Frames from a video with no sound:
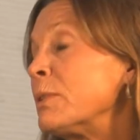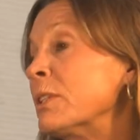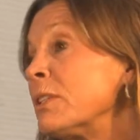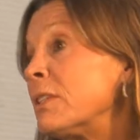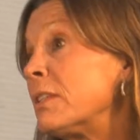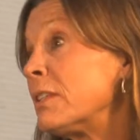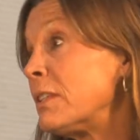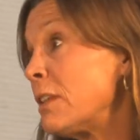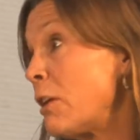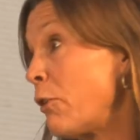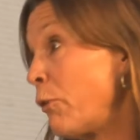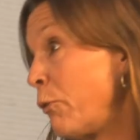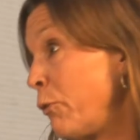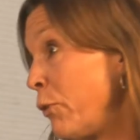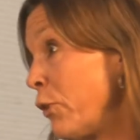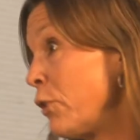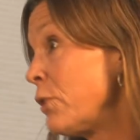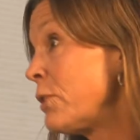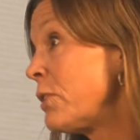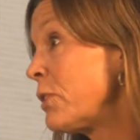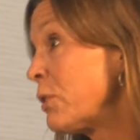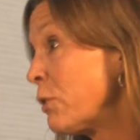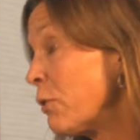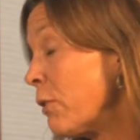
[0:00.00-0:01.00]
This is our
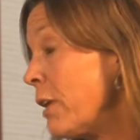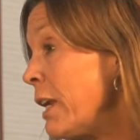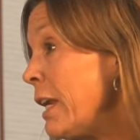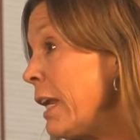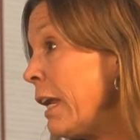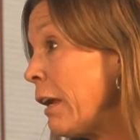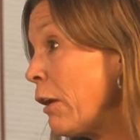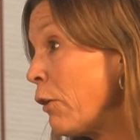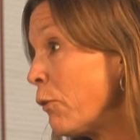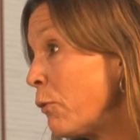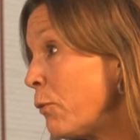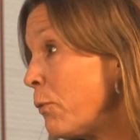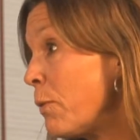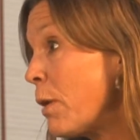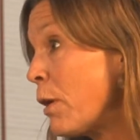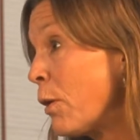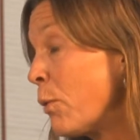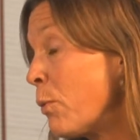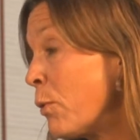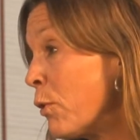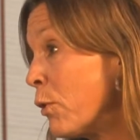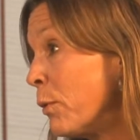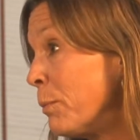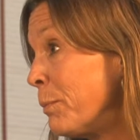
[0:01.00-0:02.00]
first screening,
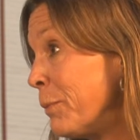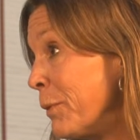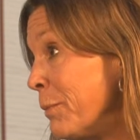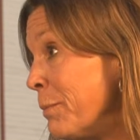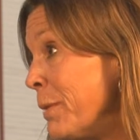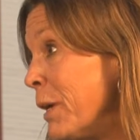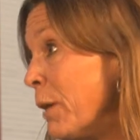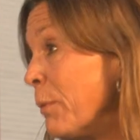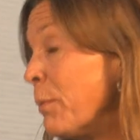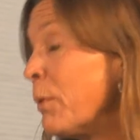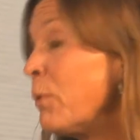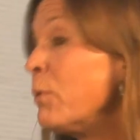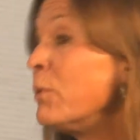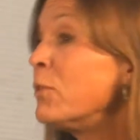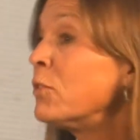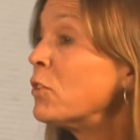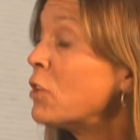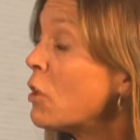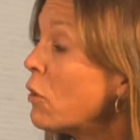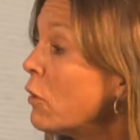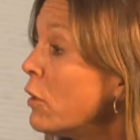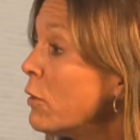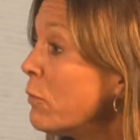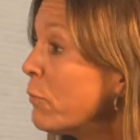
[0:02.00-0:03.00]
our world premiere, but we've
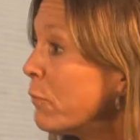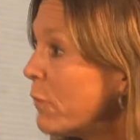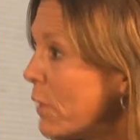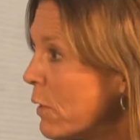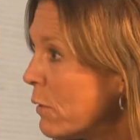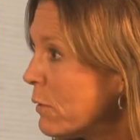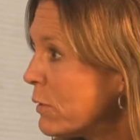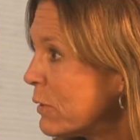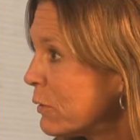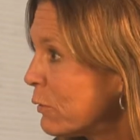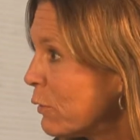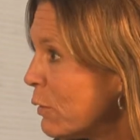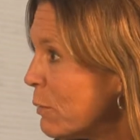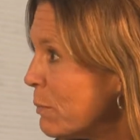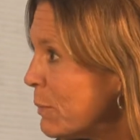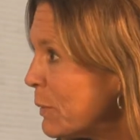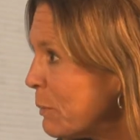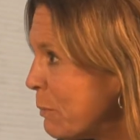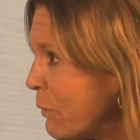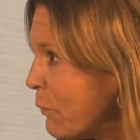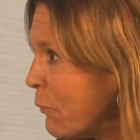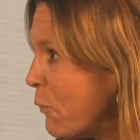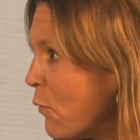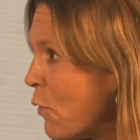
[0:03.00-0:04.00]
shown it in focus
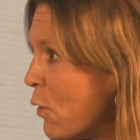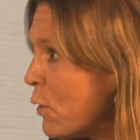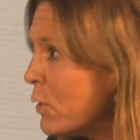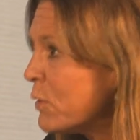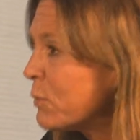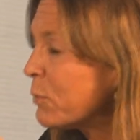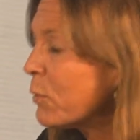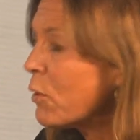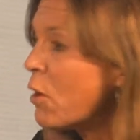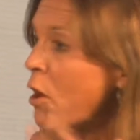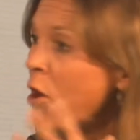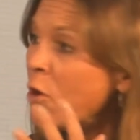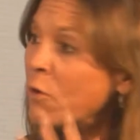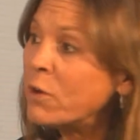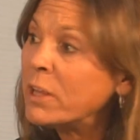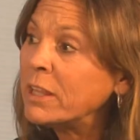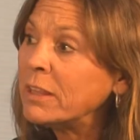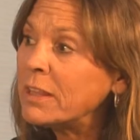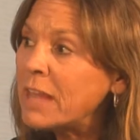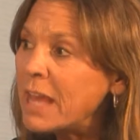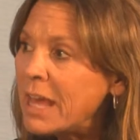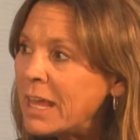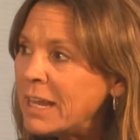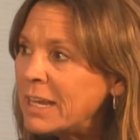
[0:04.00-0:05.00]
groups before as we're
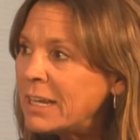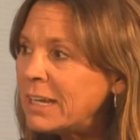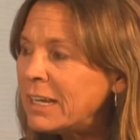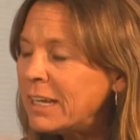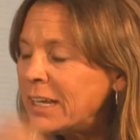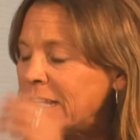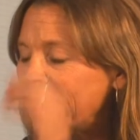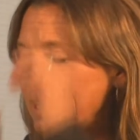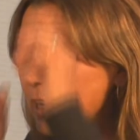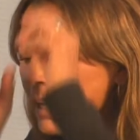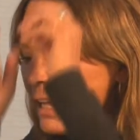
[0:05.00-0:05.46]
honing the editing.